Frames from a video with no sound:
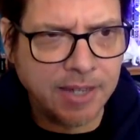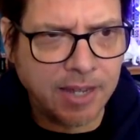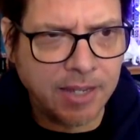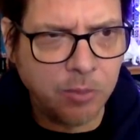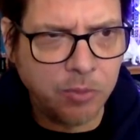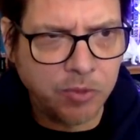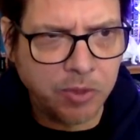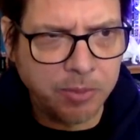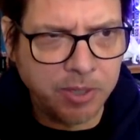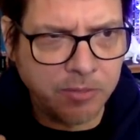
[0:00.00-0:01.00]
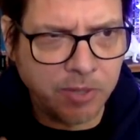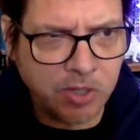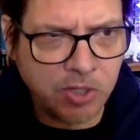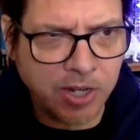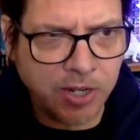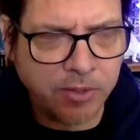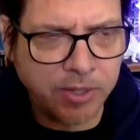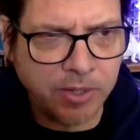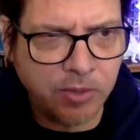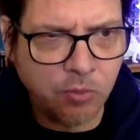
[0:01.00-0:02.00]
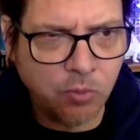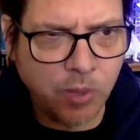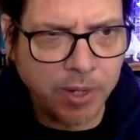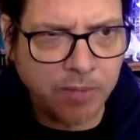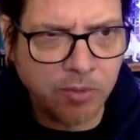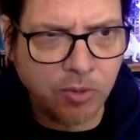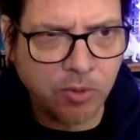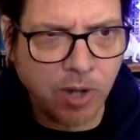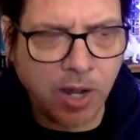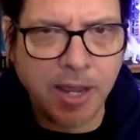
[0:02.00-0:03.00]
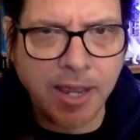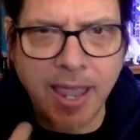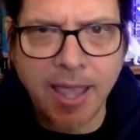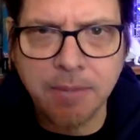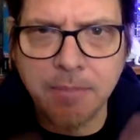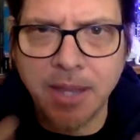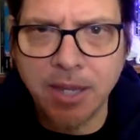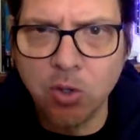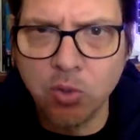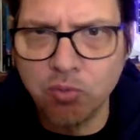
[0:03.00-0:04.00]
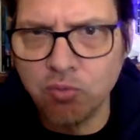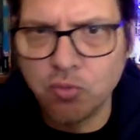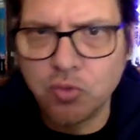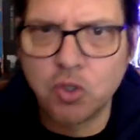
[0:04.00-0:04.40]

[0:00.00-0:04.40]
I was going to be a vegetarian whenever I had my own